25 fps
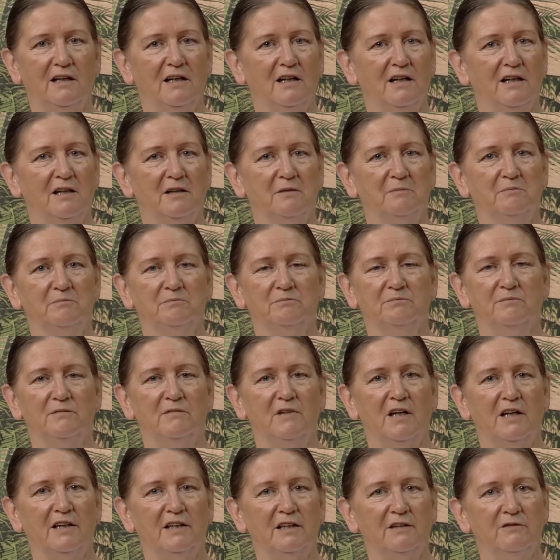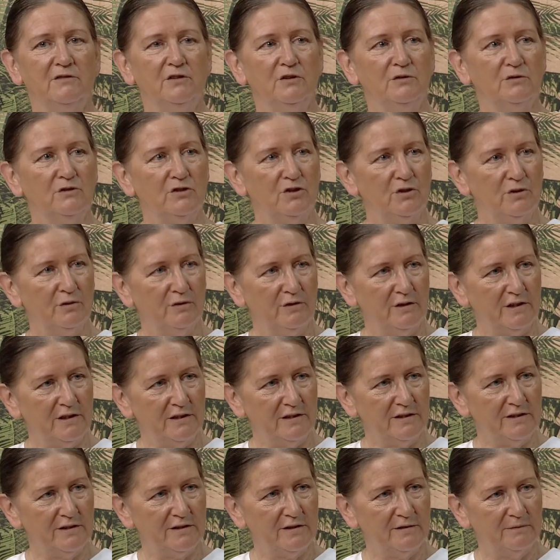I give you a
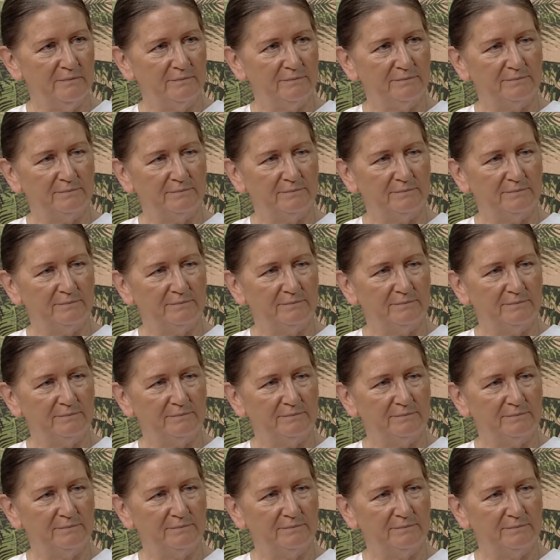choice.